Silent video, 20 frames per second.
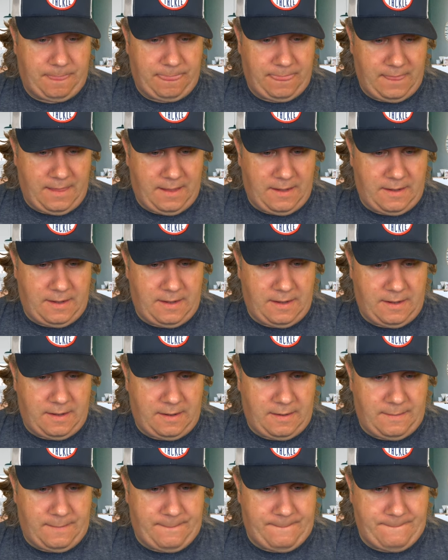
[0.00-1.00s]

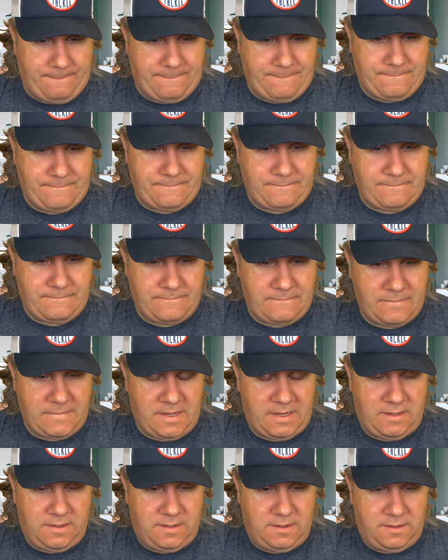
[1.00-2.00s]
Um,
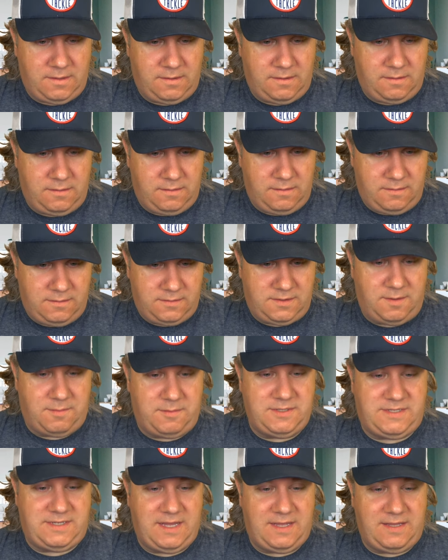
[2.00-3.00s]

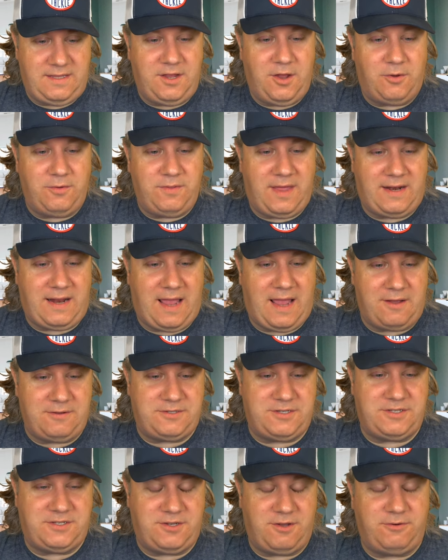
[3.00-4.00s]
someone said, yo, that
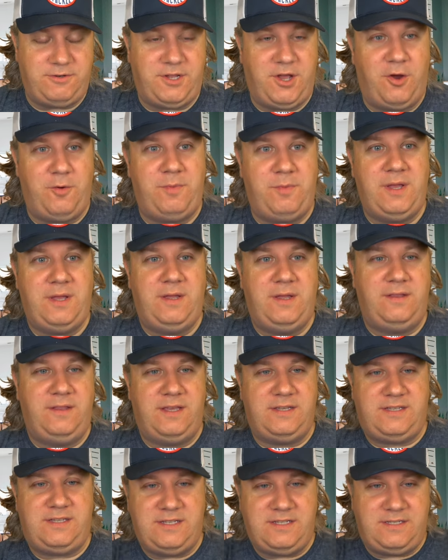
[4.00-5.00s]
house is so dope.
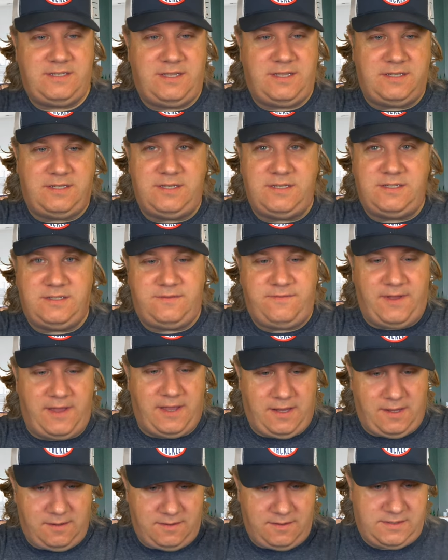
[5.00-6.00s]
This is, this is
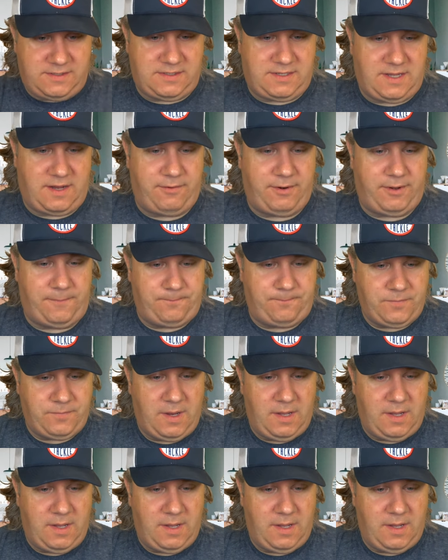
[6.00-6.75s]
fake. This is not real.